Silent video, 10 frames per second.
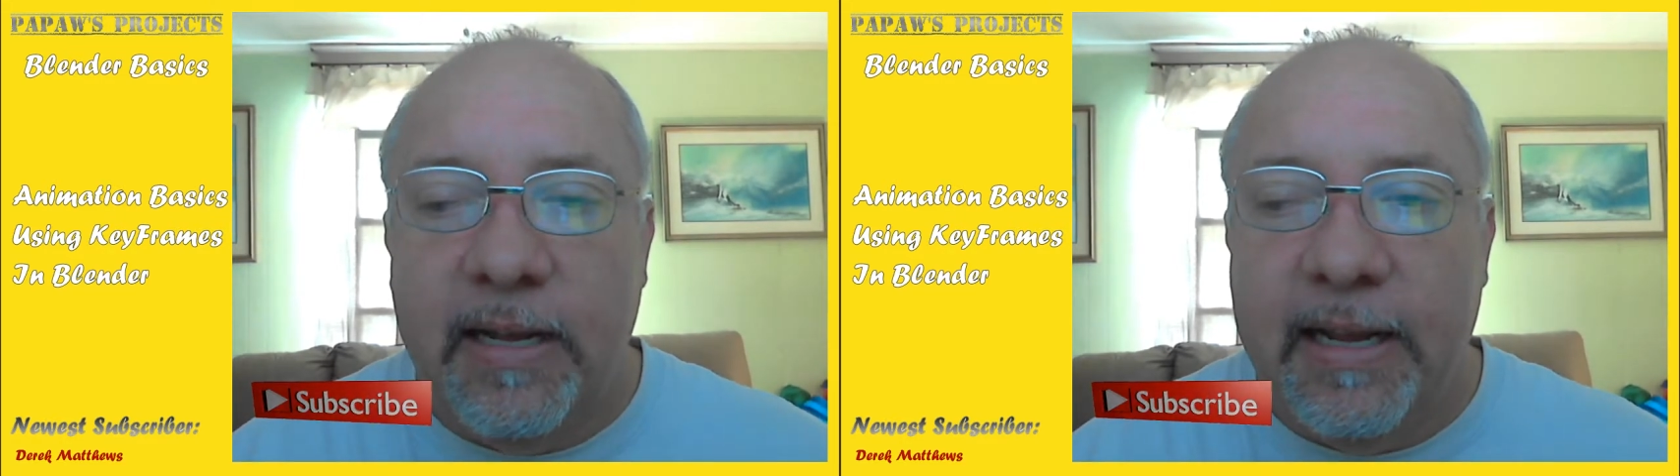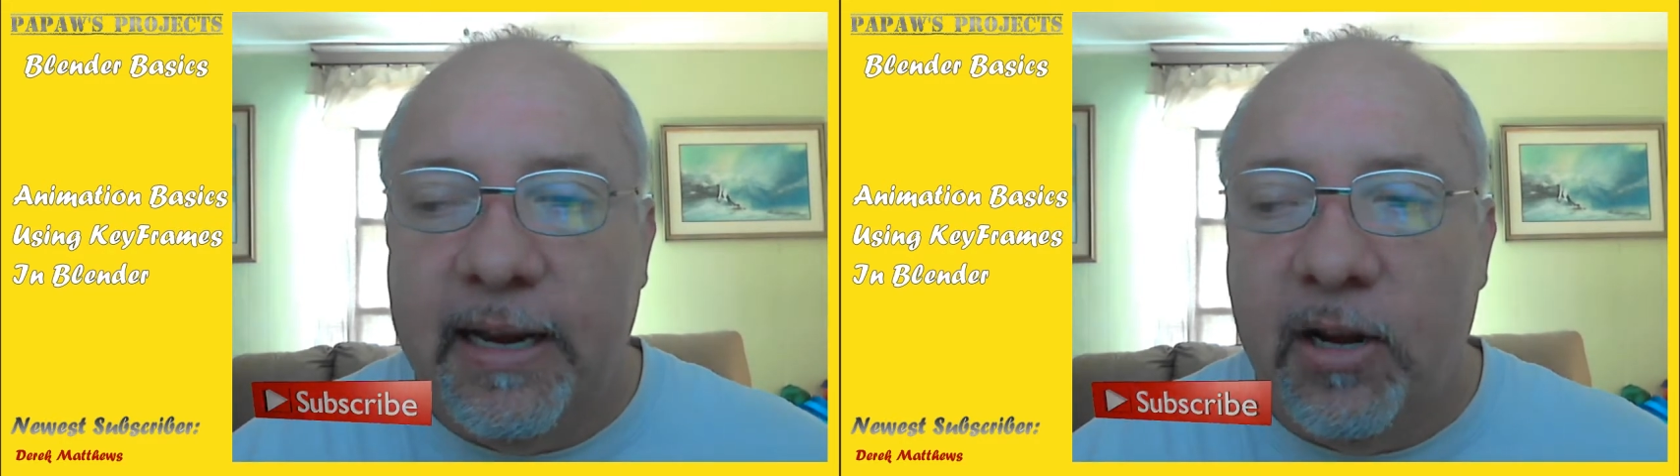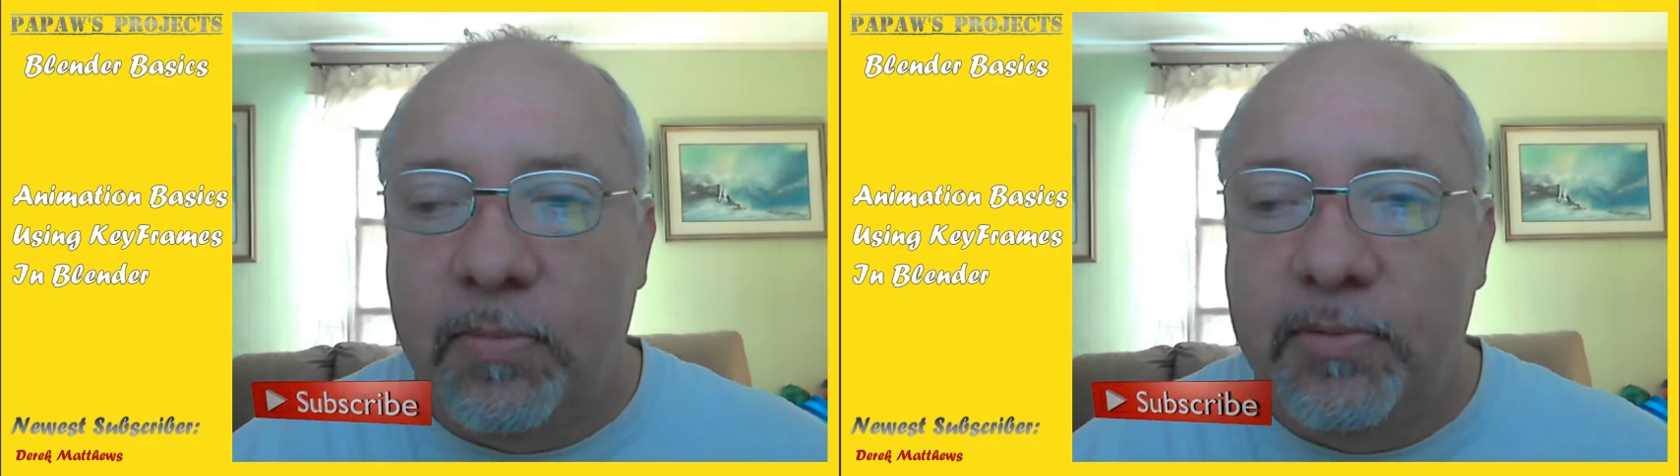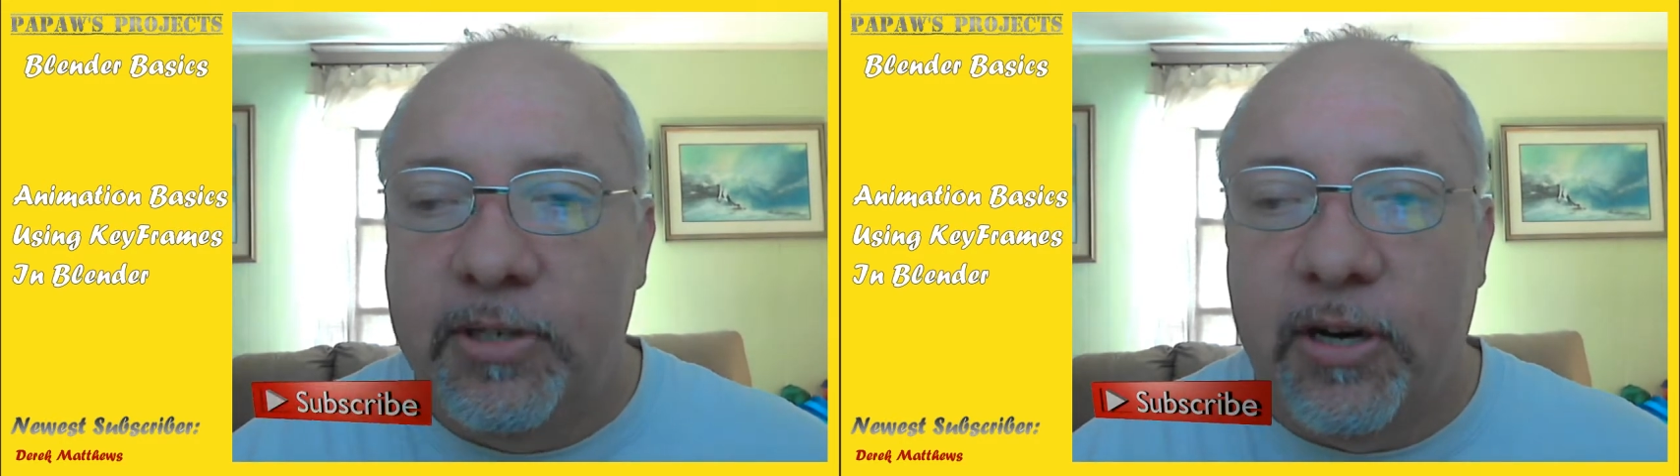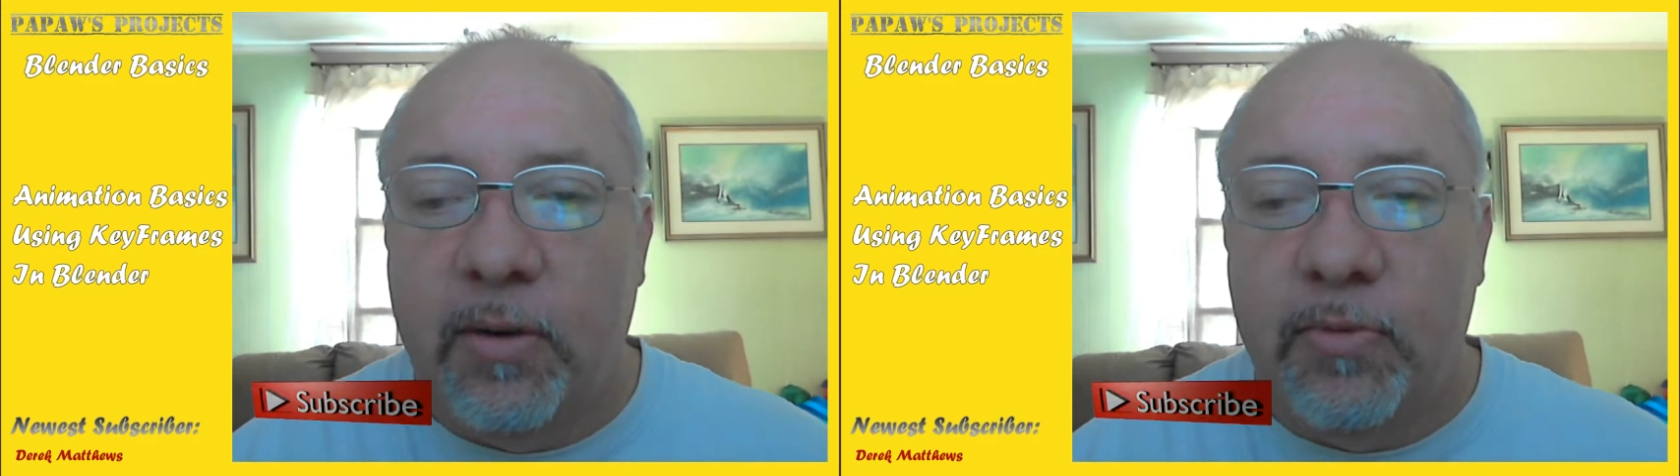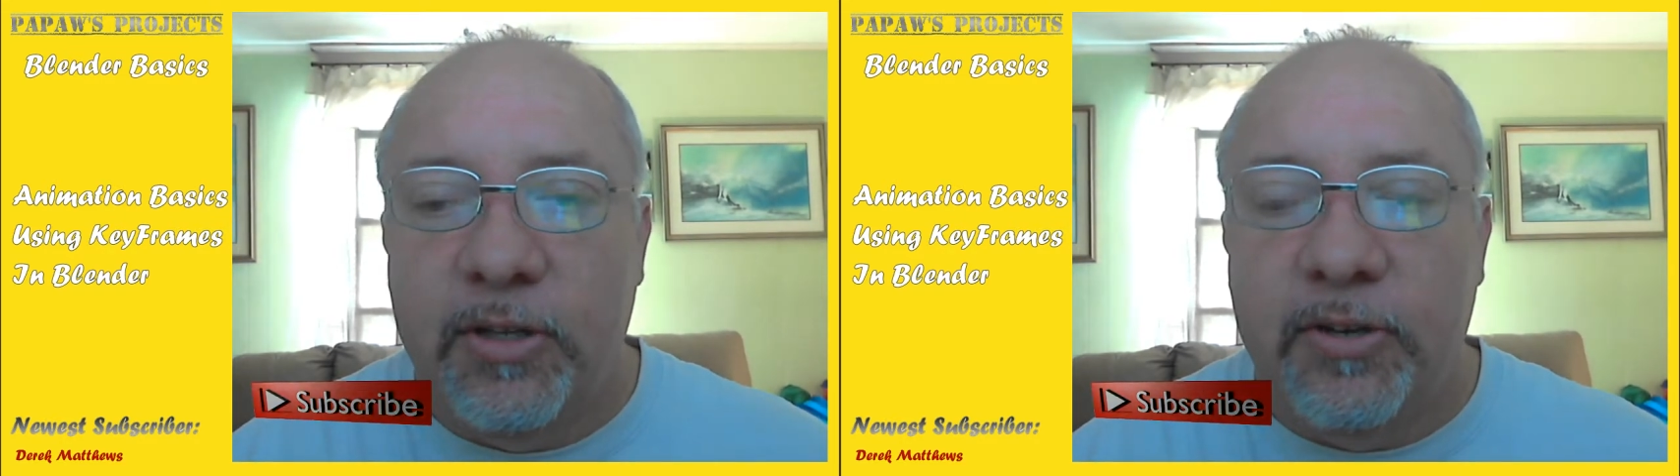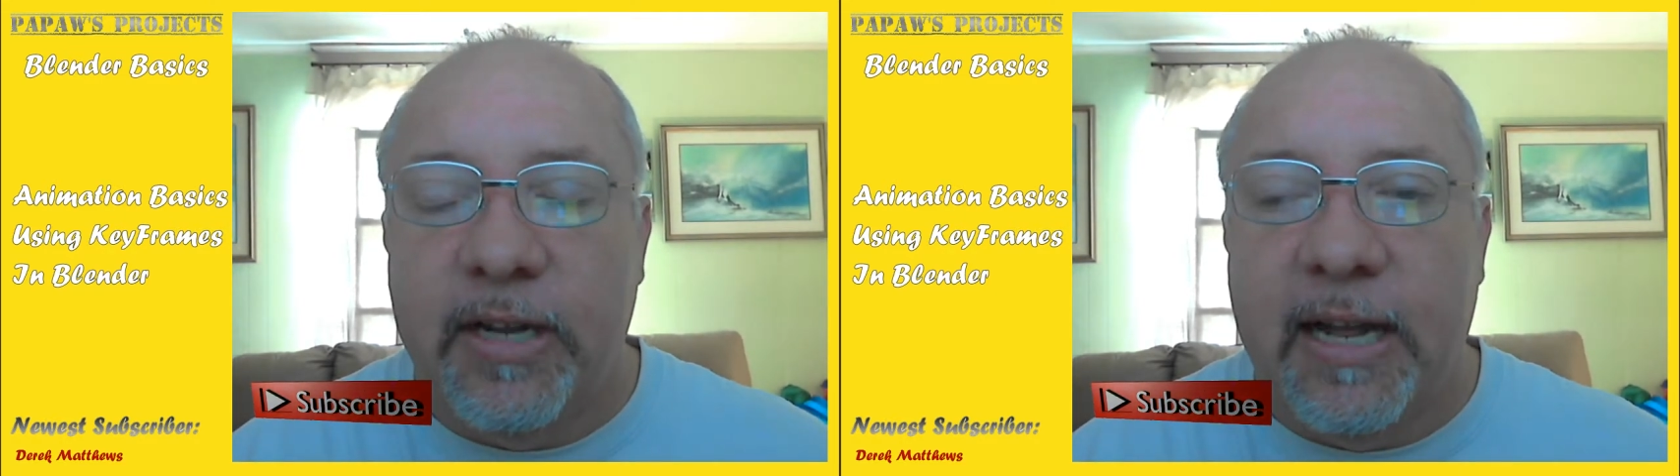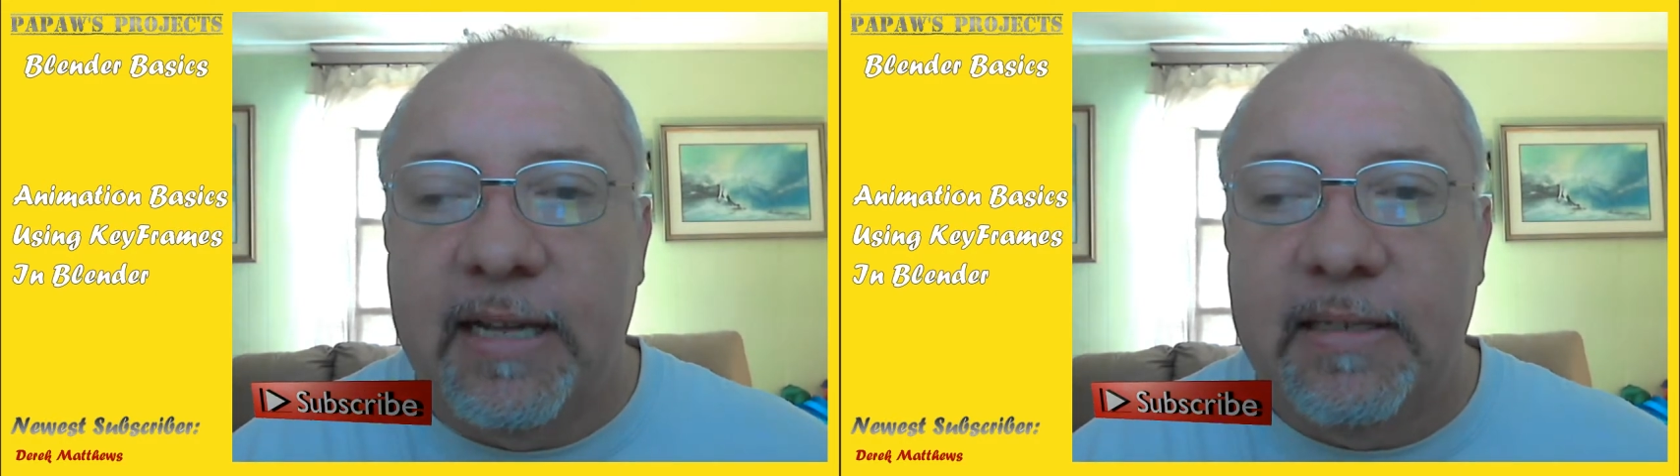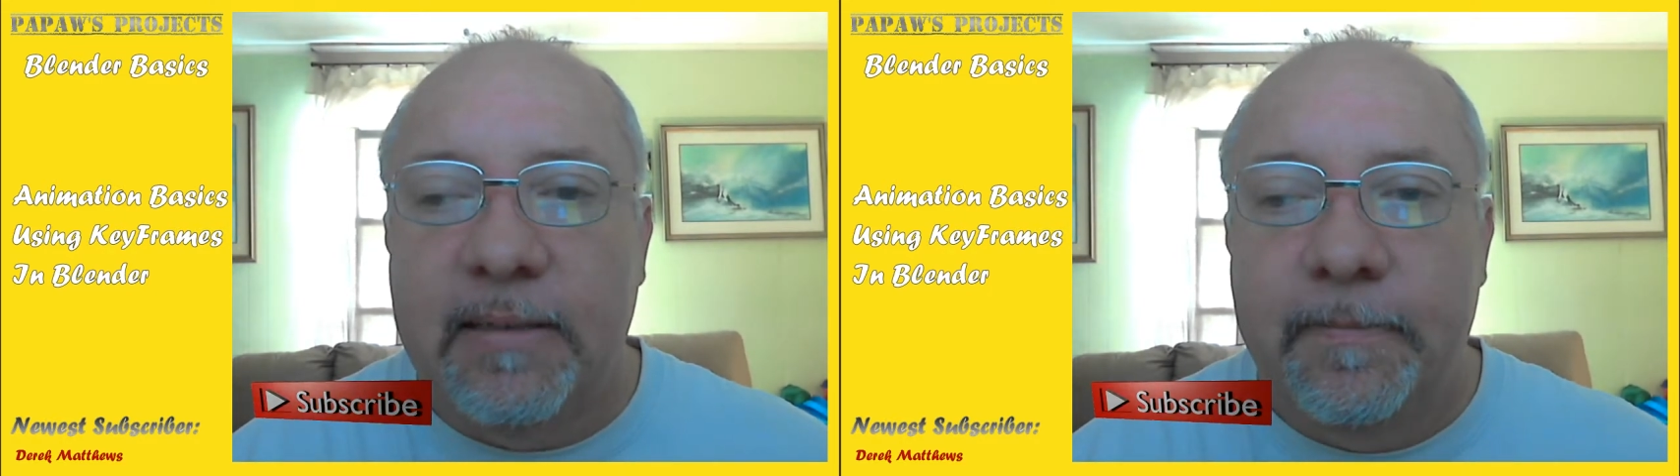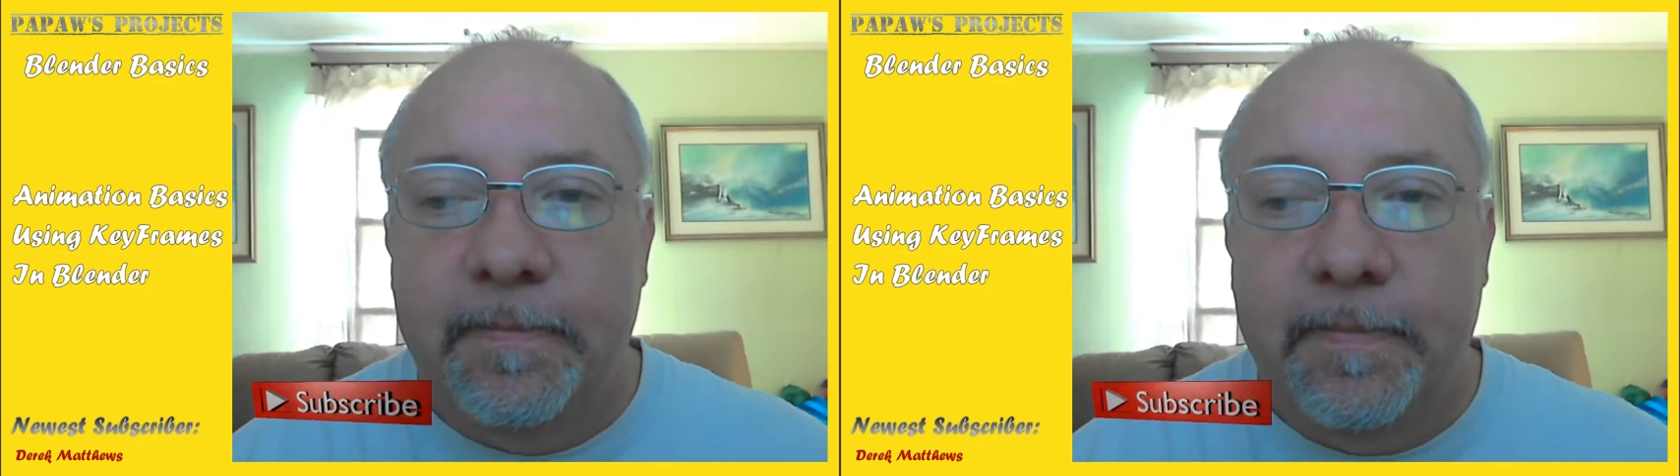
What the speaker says: and help share them with you guys.